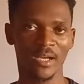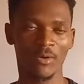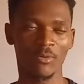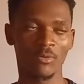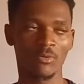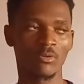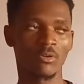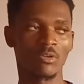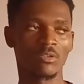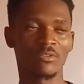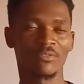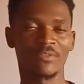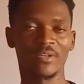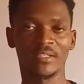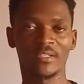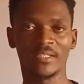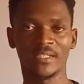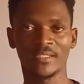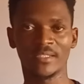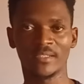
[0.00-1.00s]
I will go all
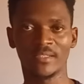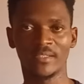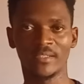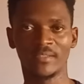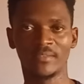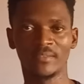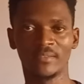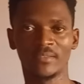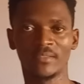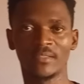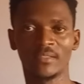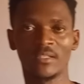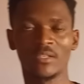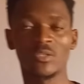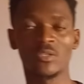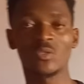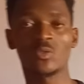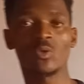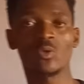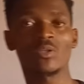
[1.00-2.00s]
over that again.
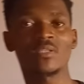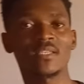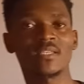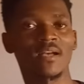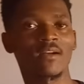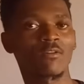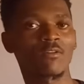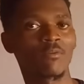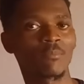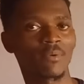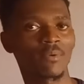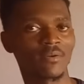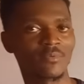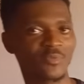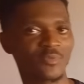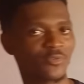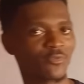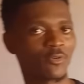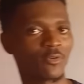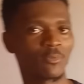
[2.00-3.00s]
Salts are
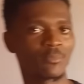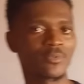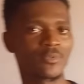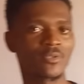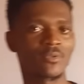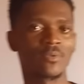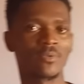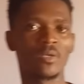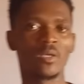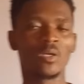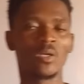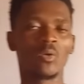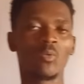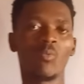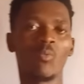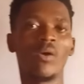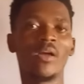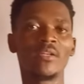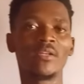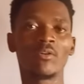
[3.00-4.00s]
compounds formed
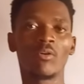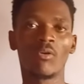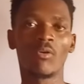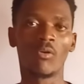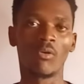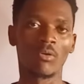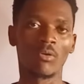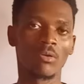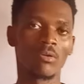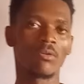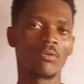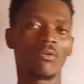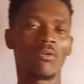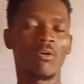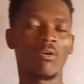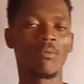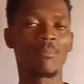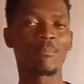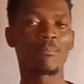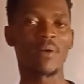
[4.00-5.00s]
when all
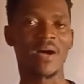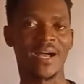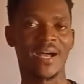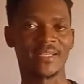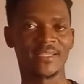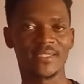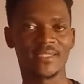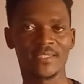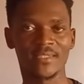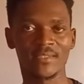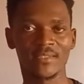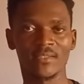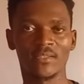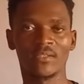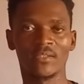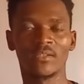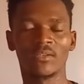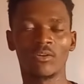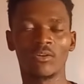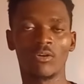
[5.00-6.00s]
or part
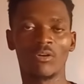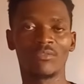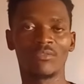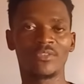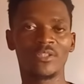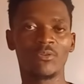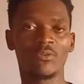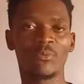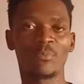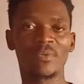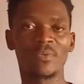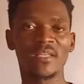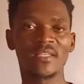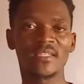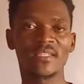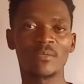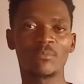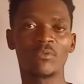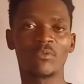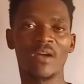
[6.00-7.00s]
of the
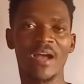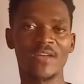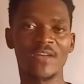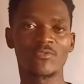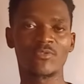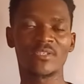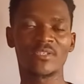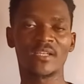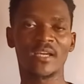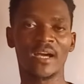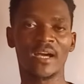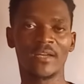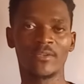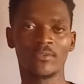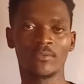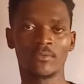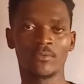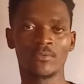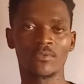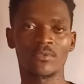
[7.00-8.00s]
replaceable hydrogen
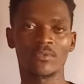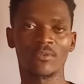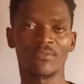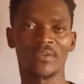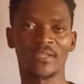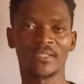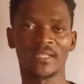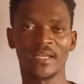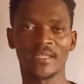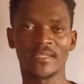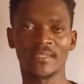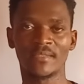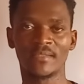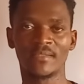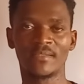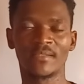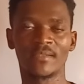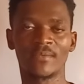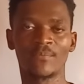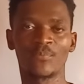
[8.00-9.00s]
ions of an
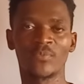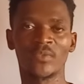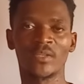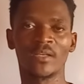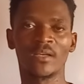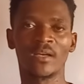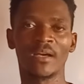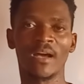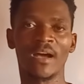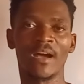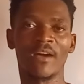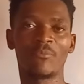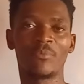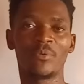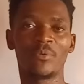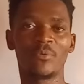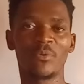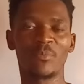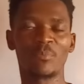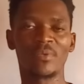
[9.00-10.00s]
acid have
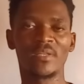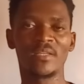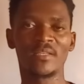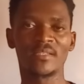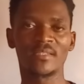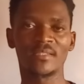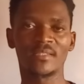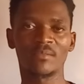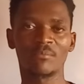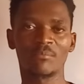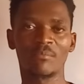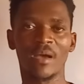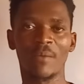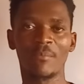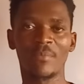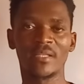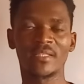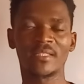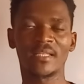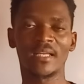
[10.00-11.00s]
been replaced by
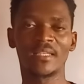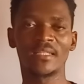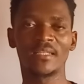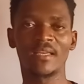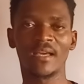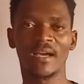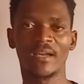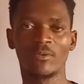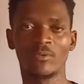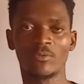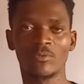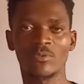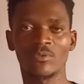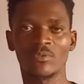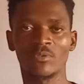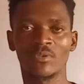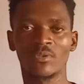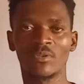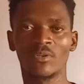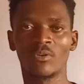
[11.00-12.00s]
metallic
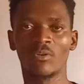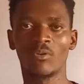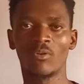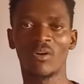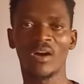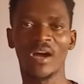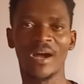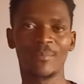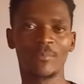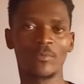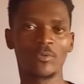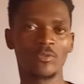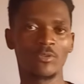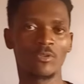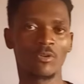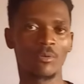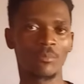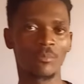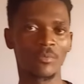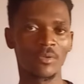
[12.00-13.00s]
ions or
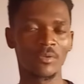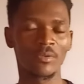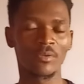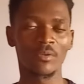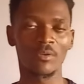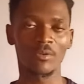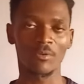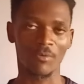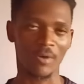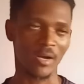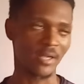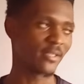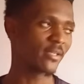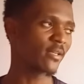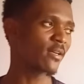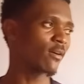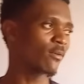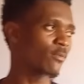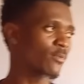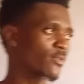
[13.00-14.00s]
ammonium
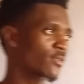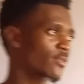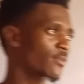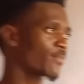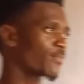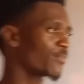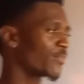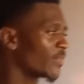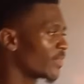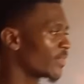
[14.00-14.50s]
radicals.